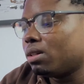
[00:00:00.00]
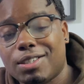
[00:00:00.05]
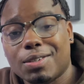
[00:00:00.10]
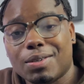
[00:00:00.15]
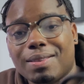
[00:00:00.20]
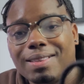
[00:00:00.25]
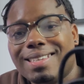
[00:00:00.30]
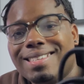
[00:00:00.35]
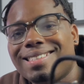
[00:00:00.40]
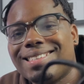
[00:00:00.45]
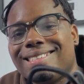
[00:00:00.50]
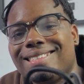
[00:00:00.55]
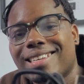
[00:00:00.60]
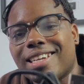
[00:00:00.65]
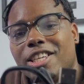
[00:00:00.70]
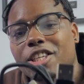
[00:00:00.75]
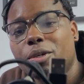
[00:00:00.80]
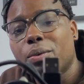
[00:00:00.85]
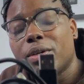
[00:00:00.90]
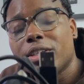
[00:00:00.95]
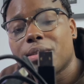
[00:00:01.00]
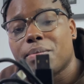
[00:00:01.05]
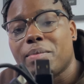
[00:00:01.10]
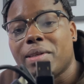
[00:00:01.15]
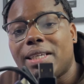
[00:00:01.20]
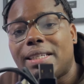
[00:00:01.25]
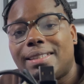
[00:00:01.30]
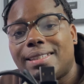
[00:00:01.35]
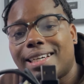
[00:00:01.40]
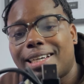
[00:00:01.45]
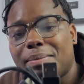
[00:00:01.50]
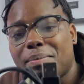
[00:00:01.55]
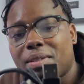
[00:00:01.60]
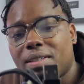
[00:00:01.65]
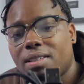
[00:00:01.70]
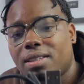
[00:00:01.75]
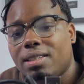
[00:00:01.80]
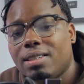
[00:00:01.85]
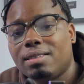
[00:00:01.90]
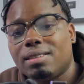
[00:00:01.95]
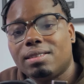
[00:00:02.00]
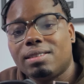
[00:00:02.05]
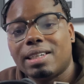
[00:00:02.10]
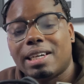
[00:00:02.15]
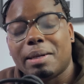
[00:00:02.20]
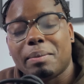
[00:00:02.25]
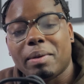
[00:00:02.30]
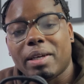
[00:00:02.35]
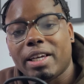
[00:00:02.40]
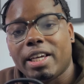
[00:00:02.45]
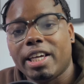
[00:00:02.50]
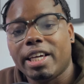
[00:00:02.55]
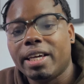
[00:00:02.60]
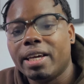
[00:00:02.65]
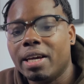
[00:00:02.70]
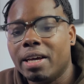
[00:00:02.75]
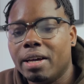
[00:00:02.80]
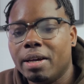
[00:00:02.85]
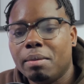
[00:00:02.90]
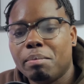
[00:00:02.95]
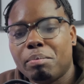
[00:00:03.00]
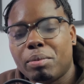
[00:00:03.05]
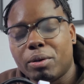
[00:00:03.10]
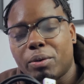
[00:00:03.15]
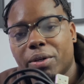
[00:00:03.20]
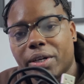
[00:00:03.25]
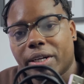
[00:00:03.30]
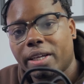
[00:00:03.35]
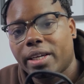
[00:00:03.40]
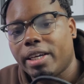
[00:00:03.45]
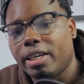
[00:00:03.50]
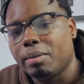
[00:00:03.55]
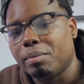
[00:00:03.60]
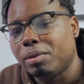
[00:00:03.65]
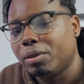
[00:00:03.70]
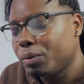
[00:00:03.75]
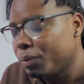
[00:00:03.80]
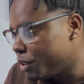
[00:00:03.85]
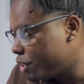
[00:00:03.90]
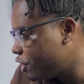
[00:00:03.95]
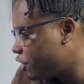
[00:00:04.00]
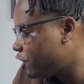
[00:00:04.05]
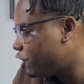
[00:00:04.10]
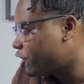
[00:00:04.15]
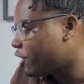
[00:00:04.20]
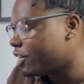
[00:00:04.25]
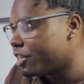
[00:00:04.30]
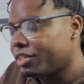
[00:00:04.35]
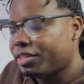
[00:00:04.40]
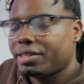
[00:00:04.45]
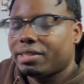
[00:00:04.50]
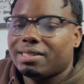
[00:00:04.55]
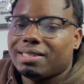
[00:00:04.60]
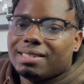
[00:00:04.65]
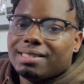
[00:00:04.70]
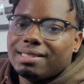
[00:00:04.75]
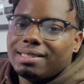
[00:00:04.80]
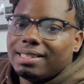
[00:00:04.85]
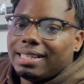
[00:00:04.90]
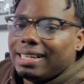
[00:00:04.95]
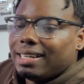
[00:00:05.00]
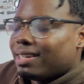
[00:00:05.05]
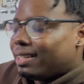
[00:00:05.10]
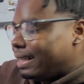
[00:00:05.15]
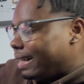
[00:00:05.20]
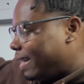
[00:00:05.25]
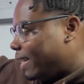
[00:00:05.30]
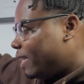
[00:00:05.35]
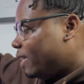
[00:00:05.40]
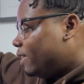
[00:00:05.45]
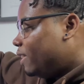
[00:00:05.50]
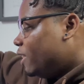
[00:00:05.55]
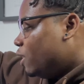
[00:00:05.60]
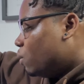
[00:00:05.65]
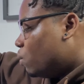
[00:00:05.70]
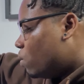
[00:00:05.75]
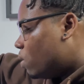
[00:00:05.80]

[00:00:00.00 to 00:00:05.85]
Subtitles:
So this is a USB type C to type A power cable, which charges this thing at 18